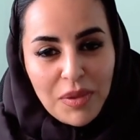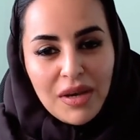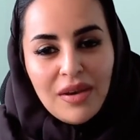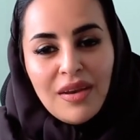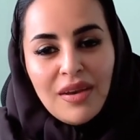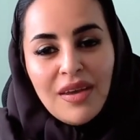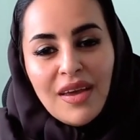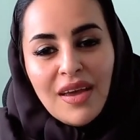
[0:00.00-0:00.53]

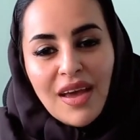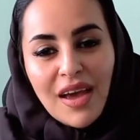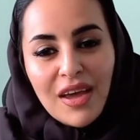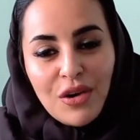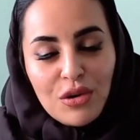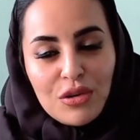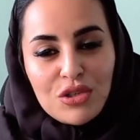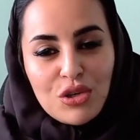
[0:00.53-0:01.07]
and also
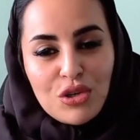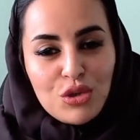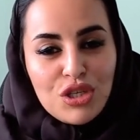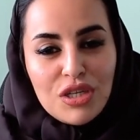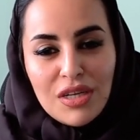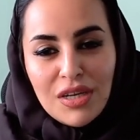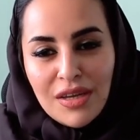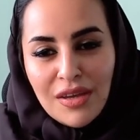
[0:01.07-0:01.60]
she
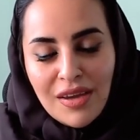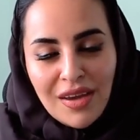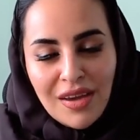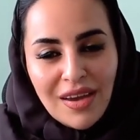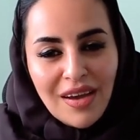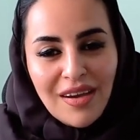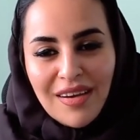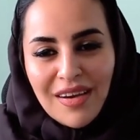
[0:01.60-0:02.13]

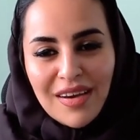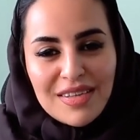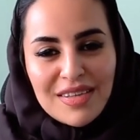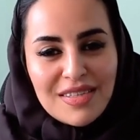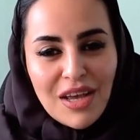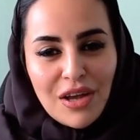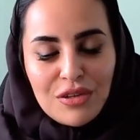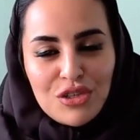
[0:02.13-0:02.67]

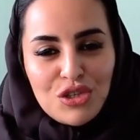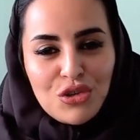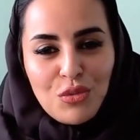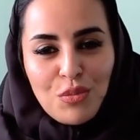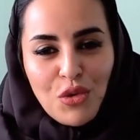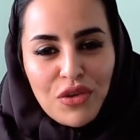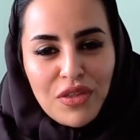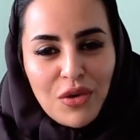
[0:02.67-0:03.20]
sells to more
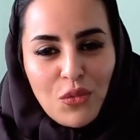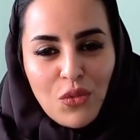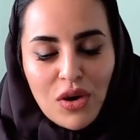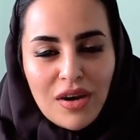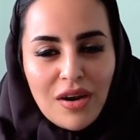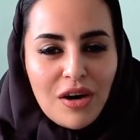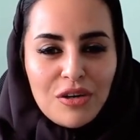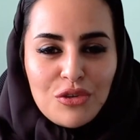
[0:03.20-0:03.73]
than
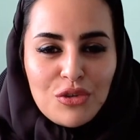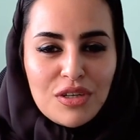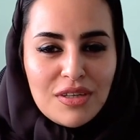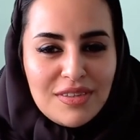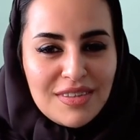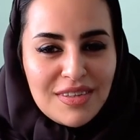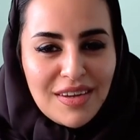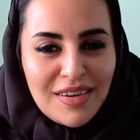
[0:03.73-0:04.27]

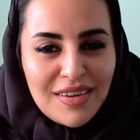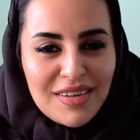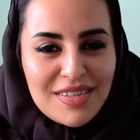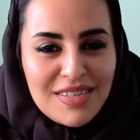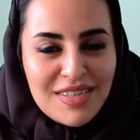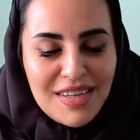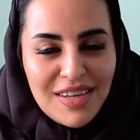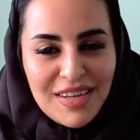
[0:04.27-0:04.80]
100
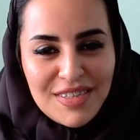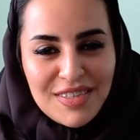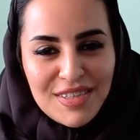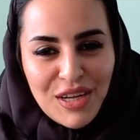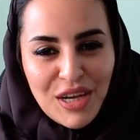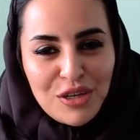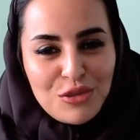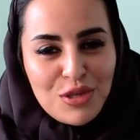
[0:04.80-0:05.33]
cities and
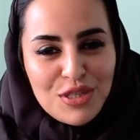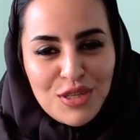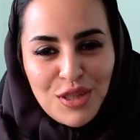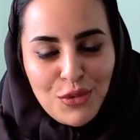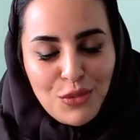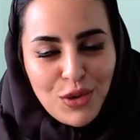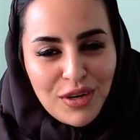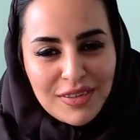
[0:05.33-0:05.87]
countries in the
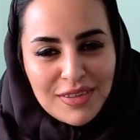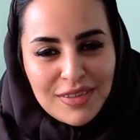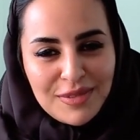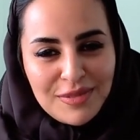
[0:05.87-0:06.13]
world.